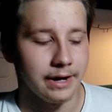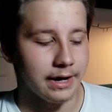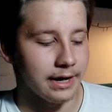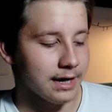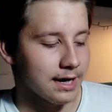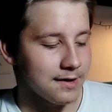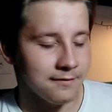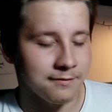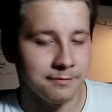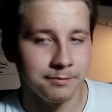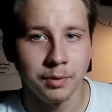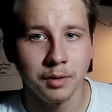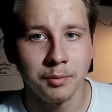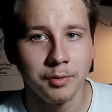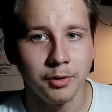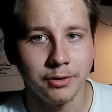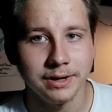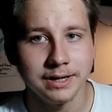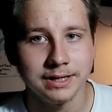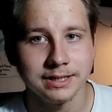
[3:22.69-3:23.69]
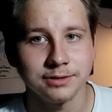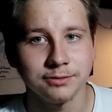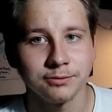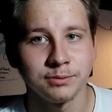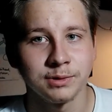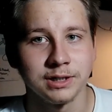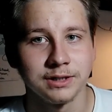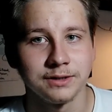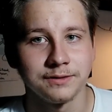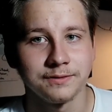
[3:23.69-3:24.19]
I have Pop! OS
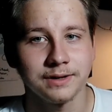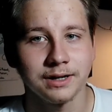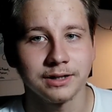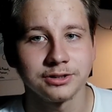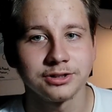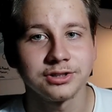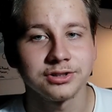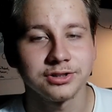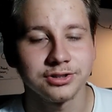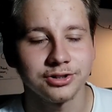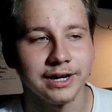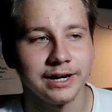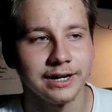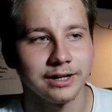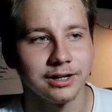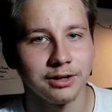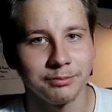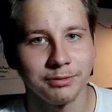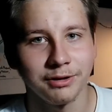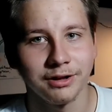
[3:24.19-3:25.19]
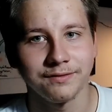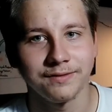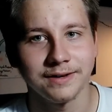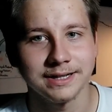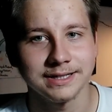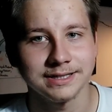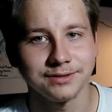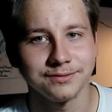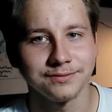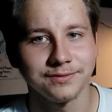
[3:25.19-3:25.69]
with Counter-Strike Global
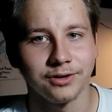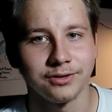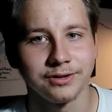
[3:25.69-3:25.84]
Offensive